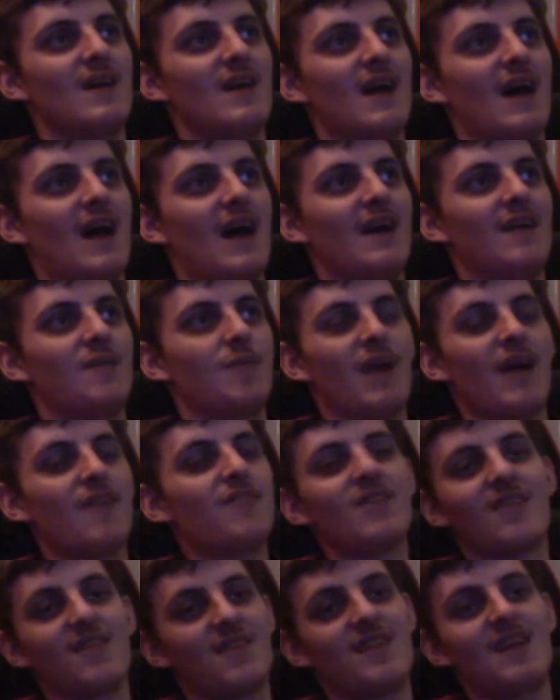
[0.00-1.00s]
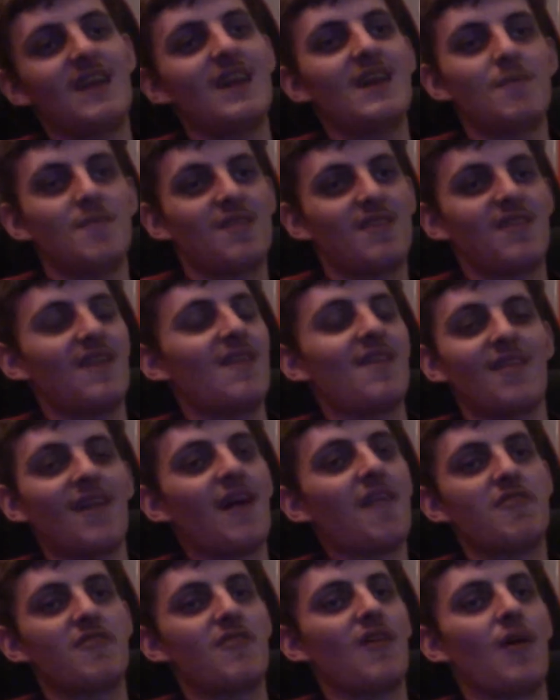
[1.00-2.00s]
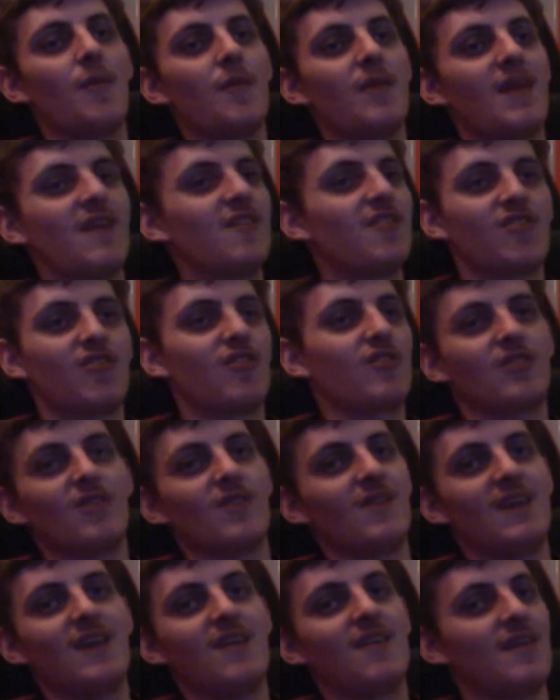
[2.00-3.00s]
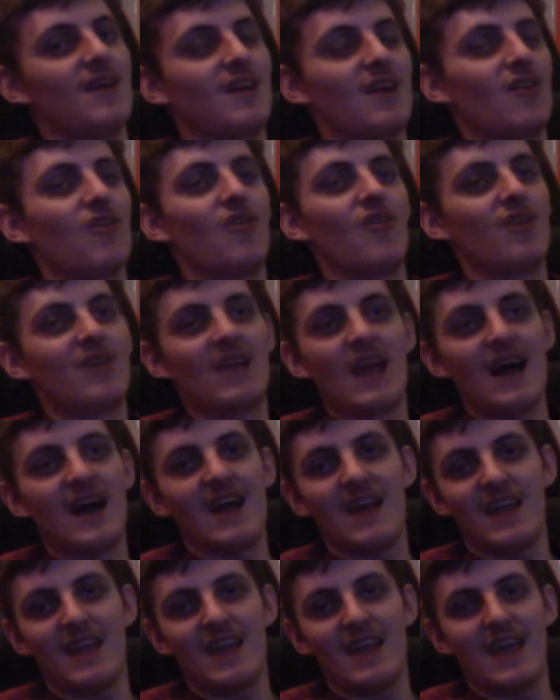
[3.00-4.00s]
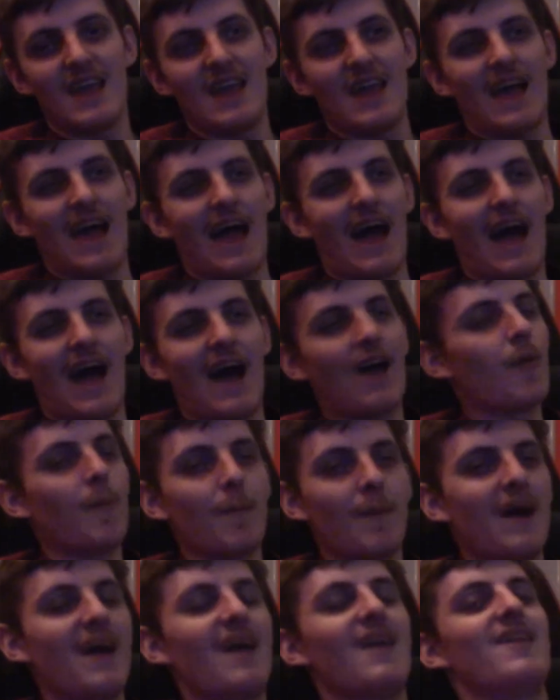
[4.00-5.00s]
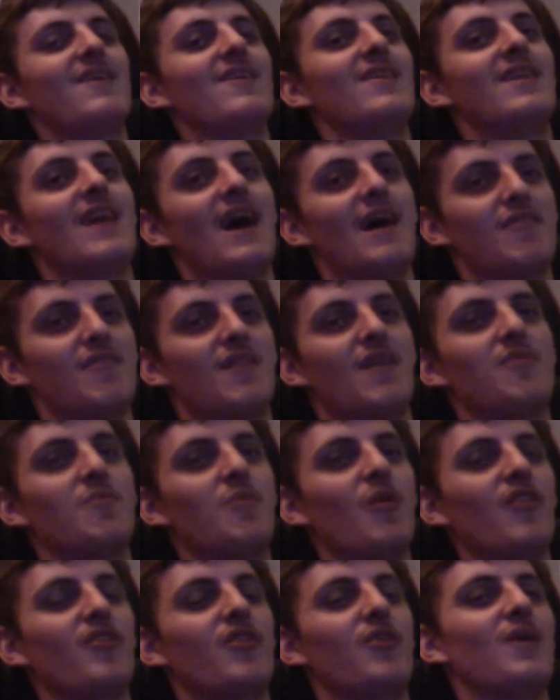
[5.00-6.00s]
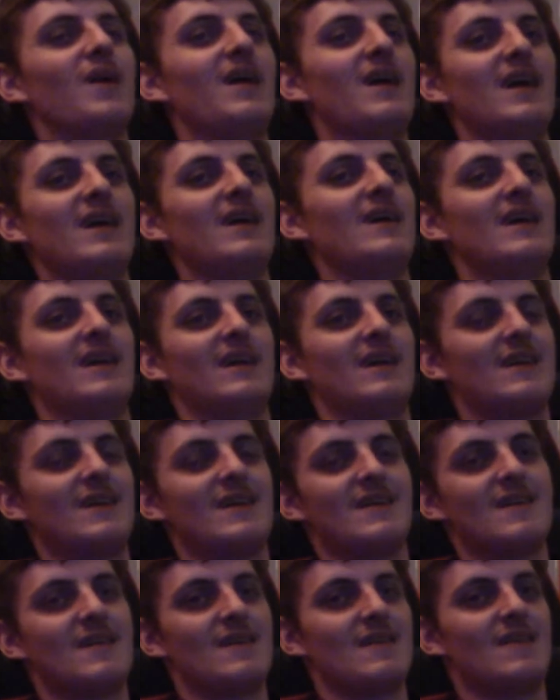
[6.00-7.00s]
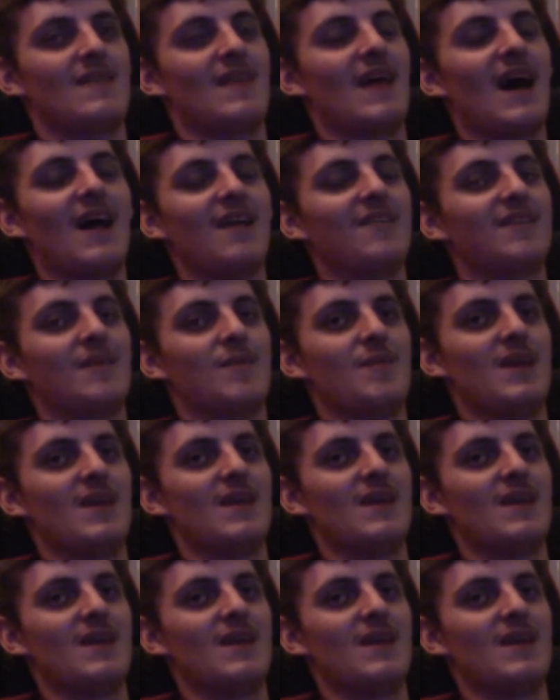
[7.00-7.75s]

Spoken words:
and we haven't seen him since that film, and then suddenly he's like a good guy, I don't buy it, dude. I think there's more to it. has to be.